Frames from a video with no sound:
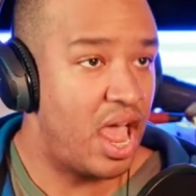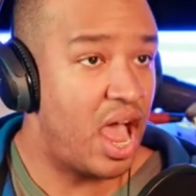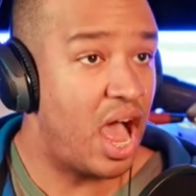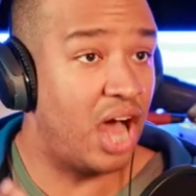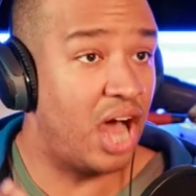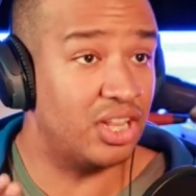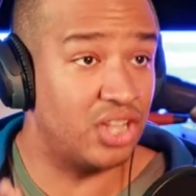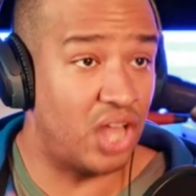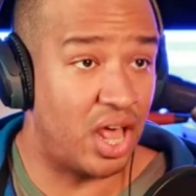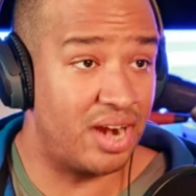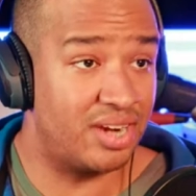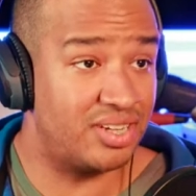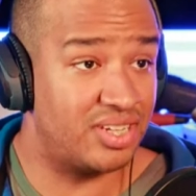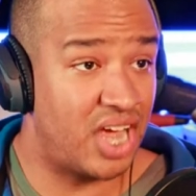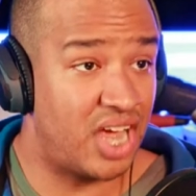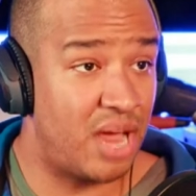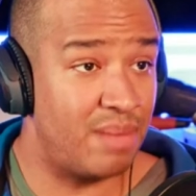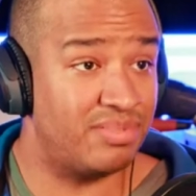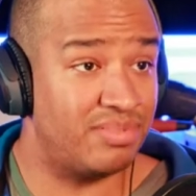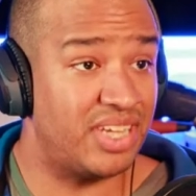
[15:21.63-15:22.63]
A lot of
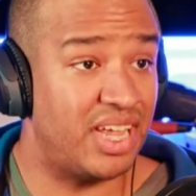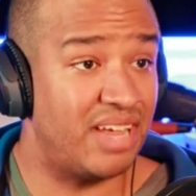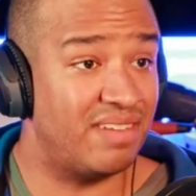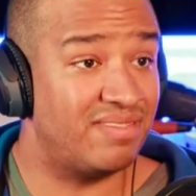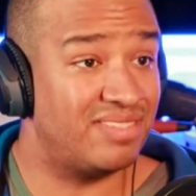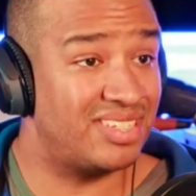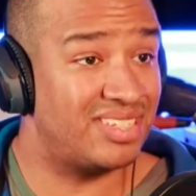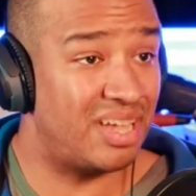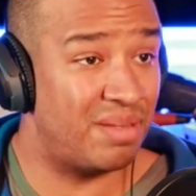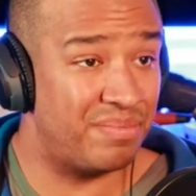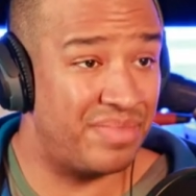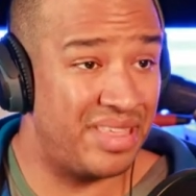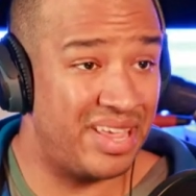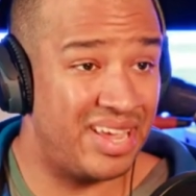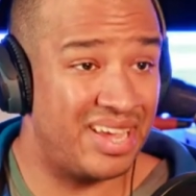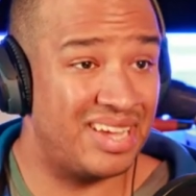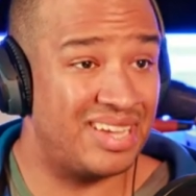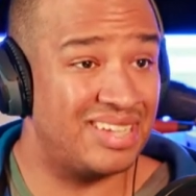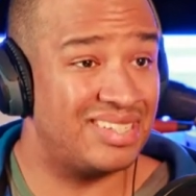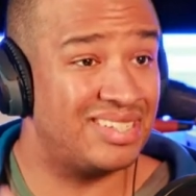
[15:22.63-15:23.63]
times, if
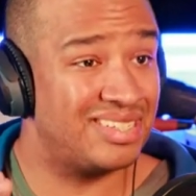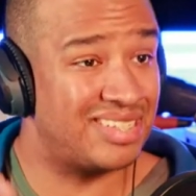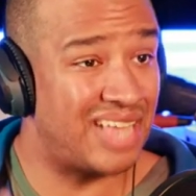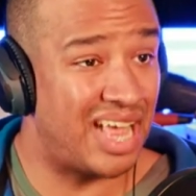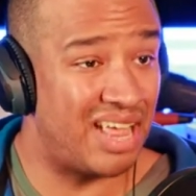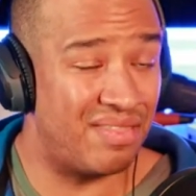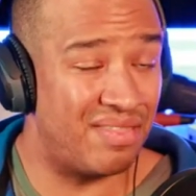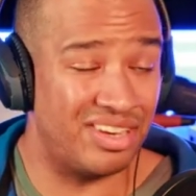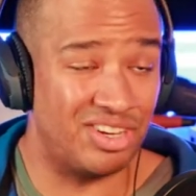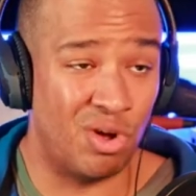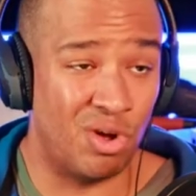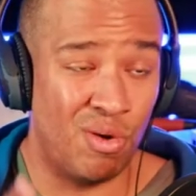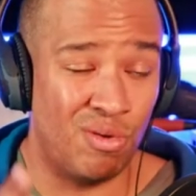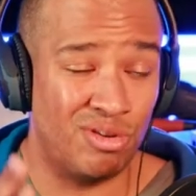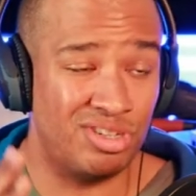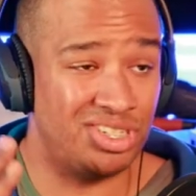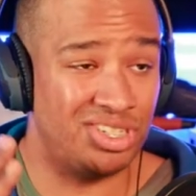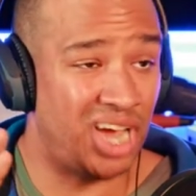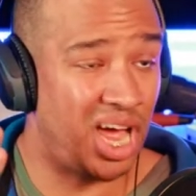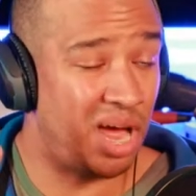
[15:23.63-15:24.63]
something, st- the whole
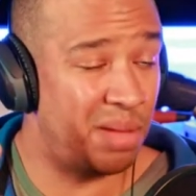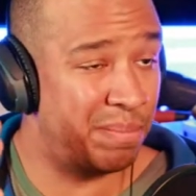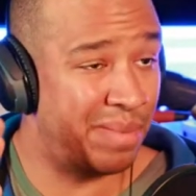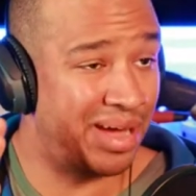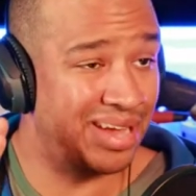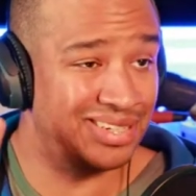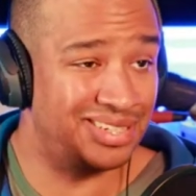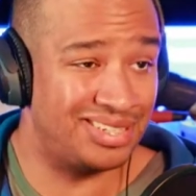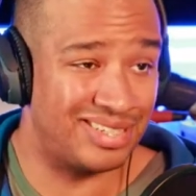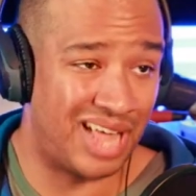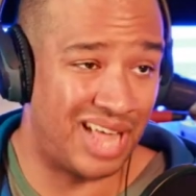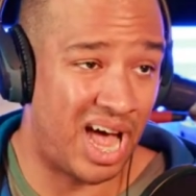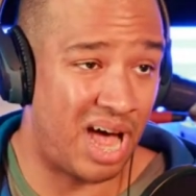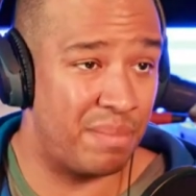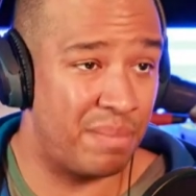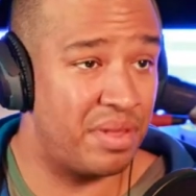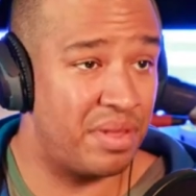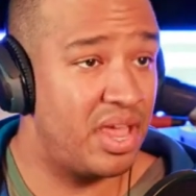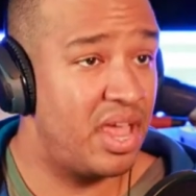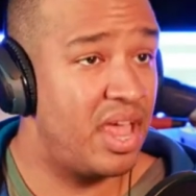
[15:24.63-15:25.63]
job might
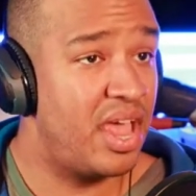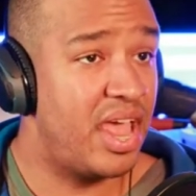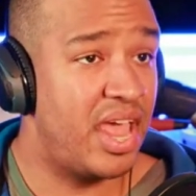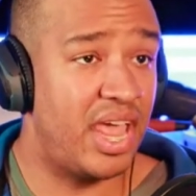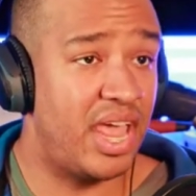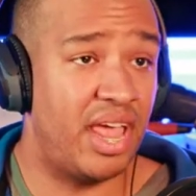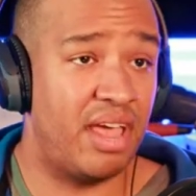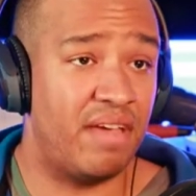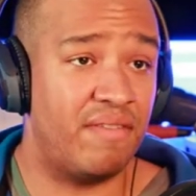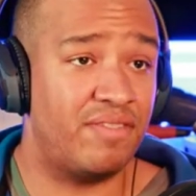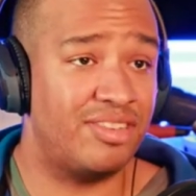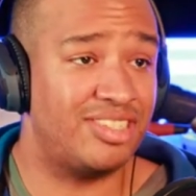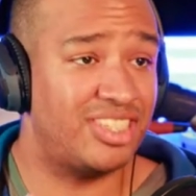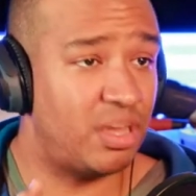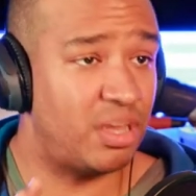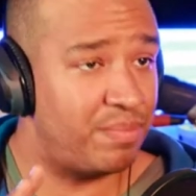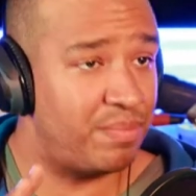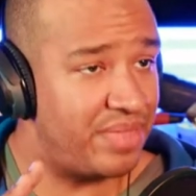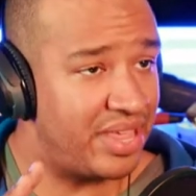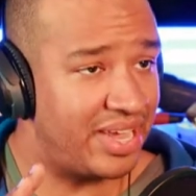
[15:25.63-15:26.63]
stop if
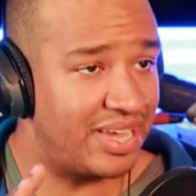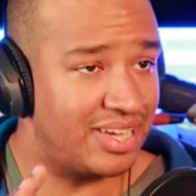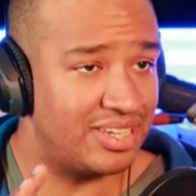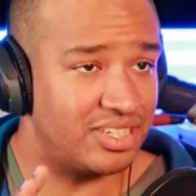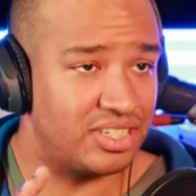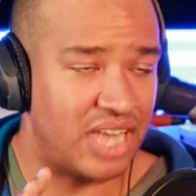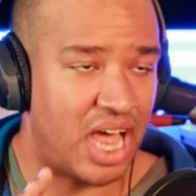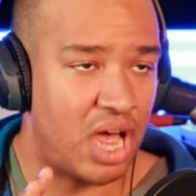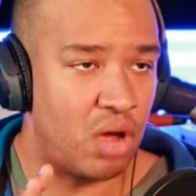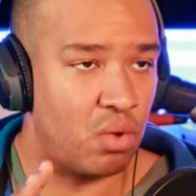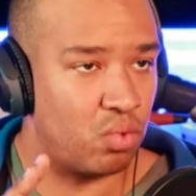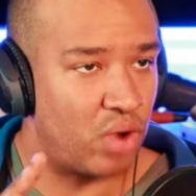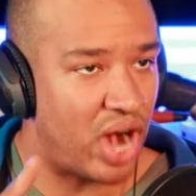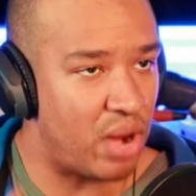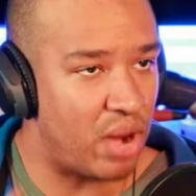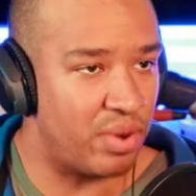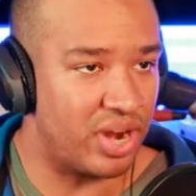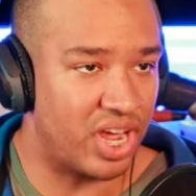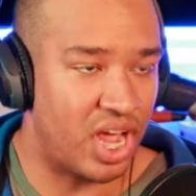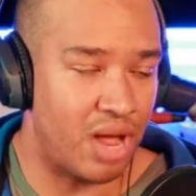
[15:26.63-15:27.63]
something is not right
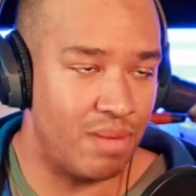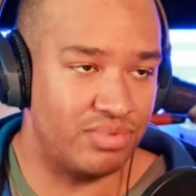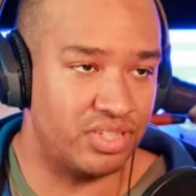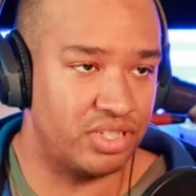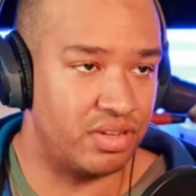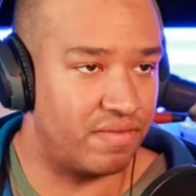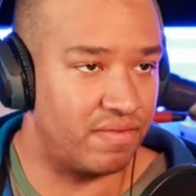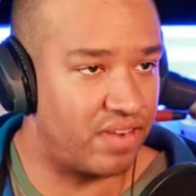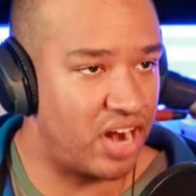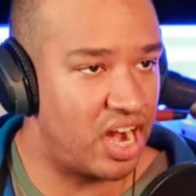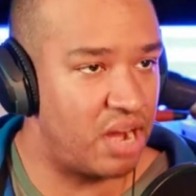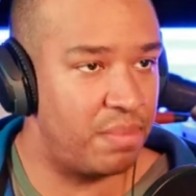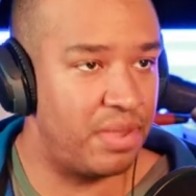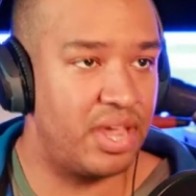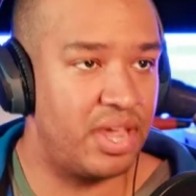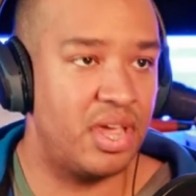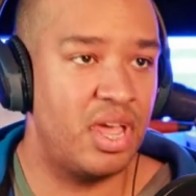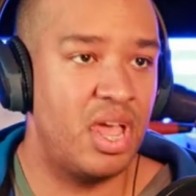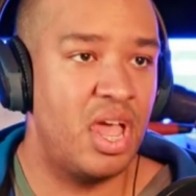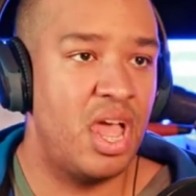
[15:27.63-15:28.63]
when it comes to
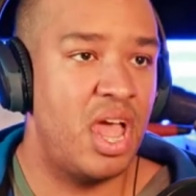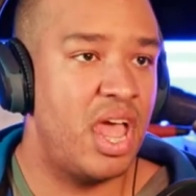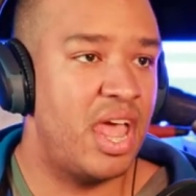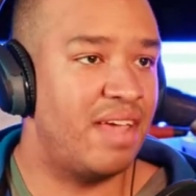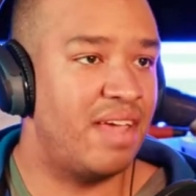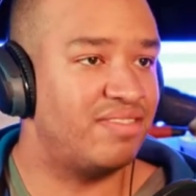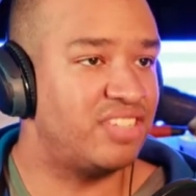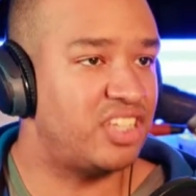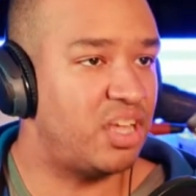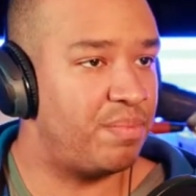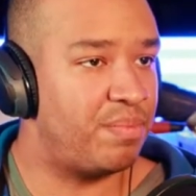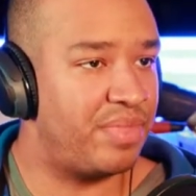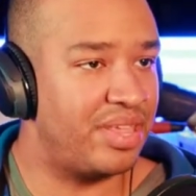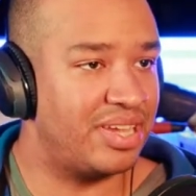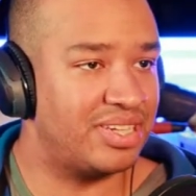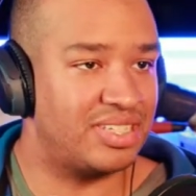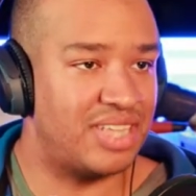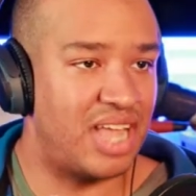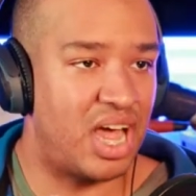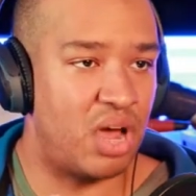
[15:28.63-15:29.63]
framing, if
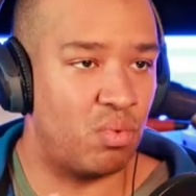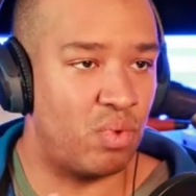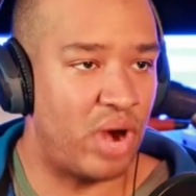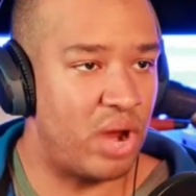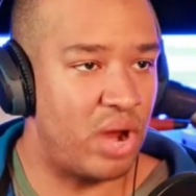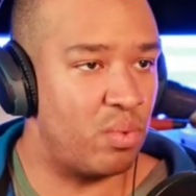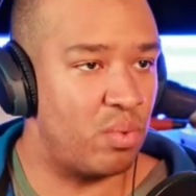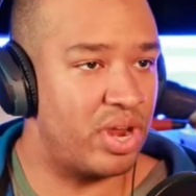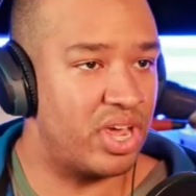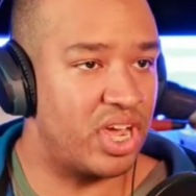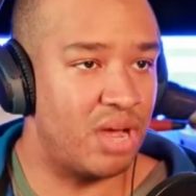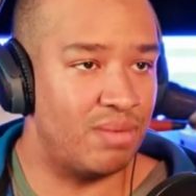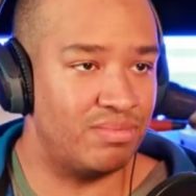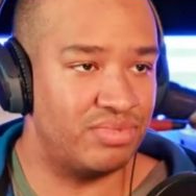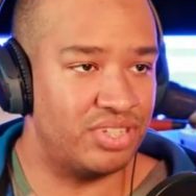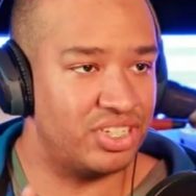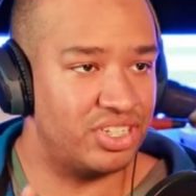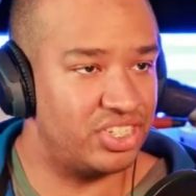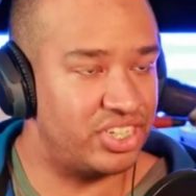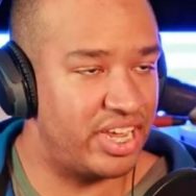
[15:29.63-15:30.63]
something's not right when it comes to
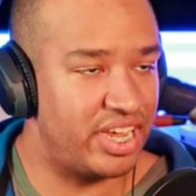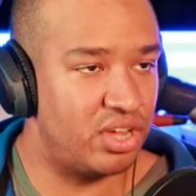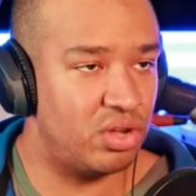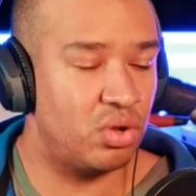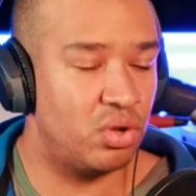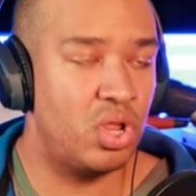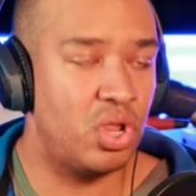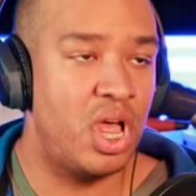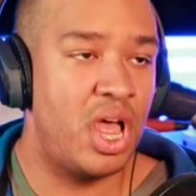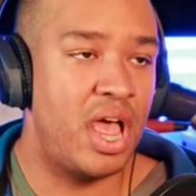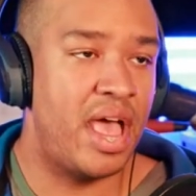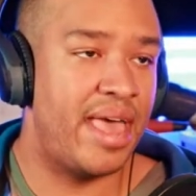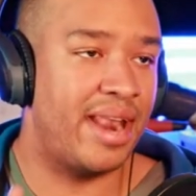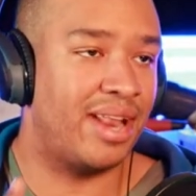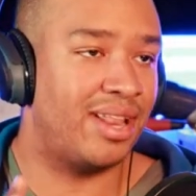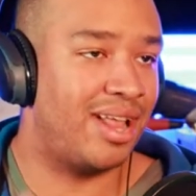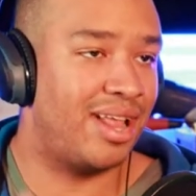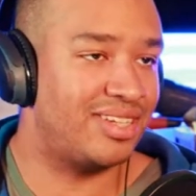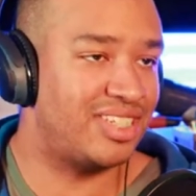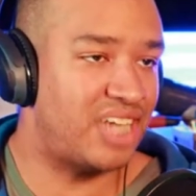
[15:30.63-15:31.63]
steel. And a
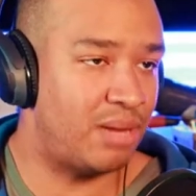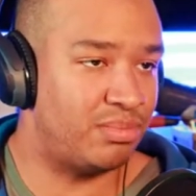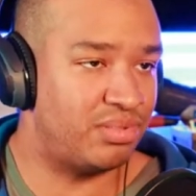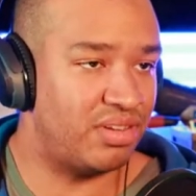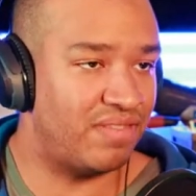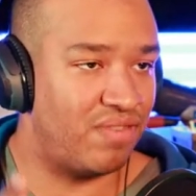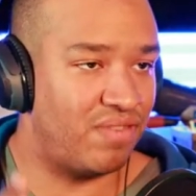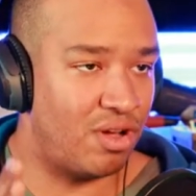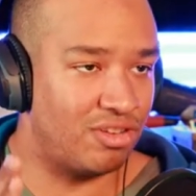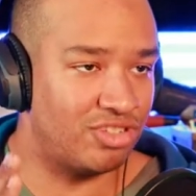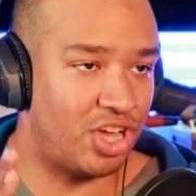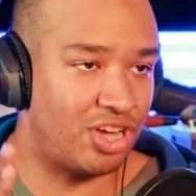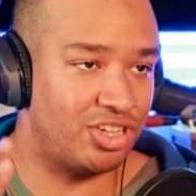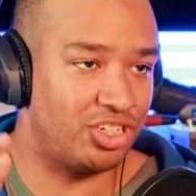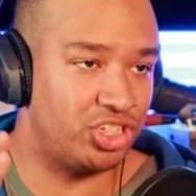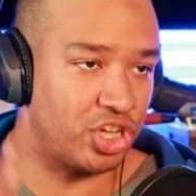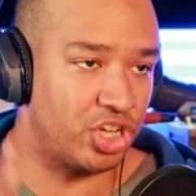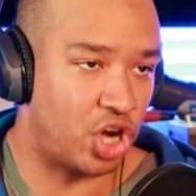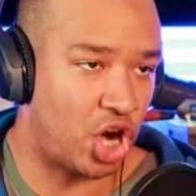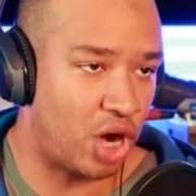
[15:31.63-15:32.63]
lot of times it falls onto
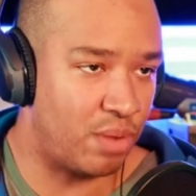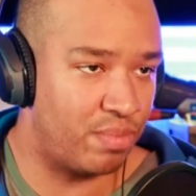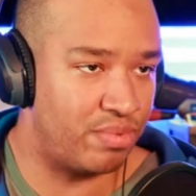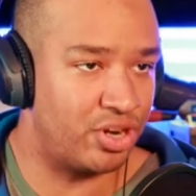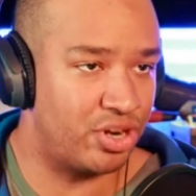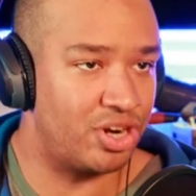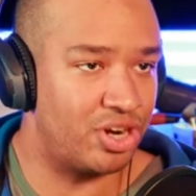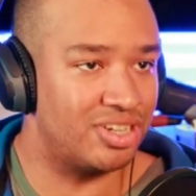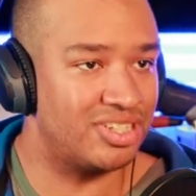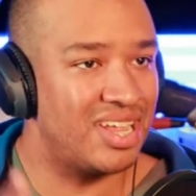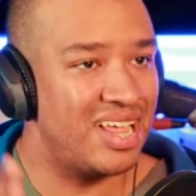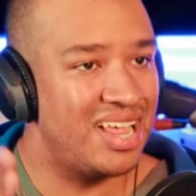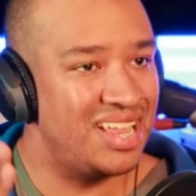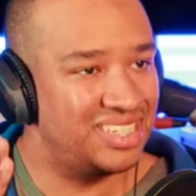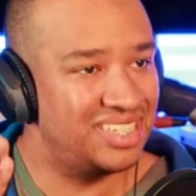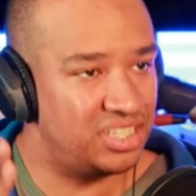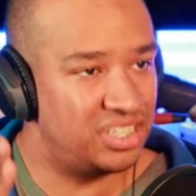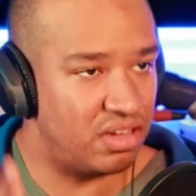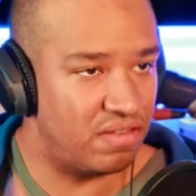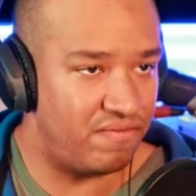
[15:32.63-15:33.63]
the carpenters
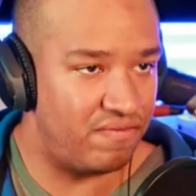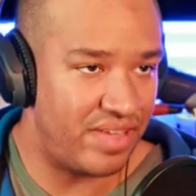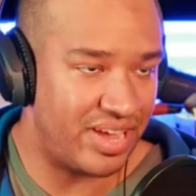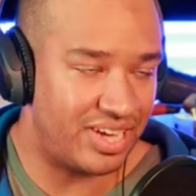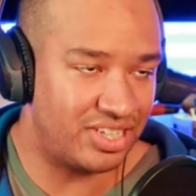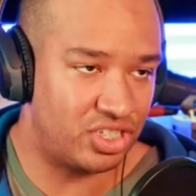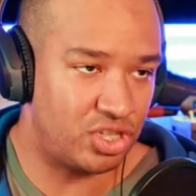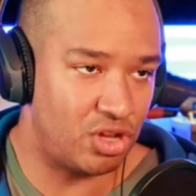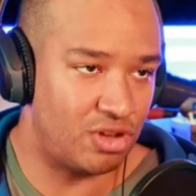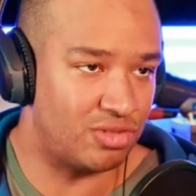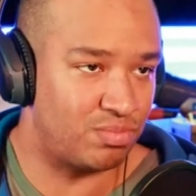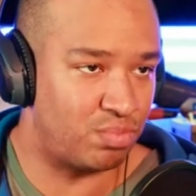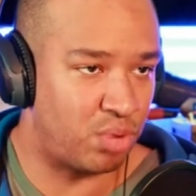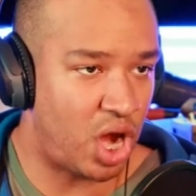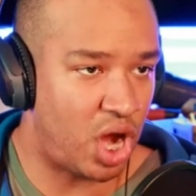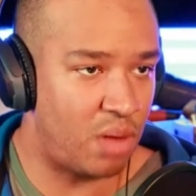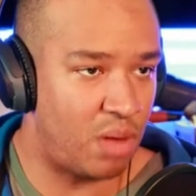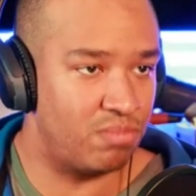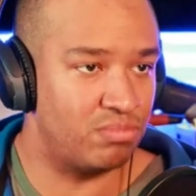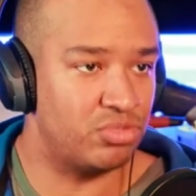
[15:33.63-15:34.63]
to fix those
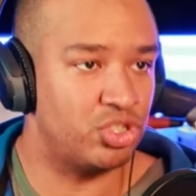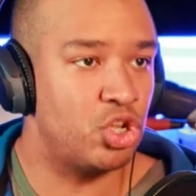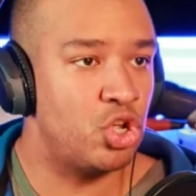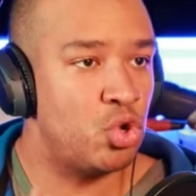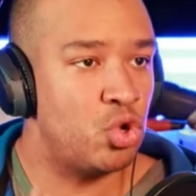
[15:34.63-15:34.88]
problems.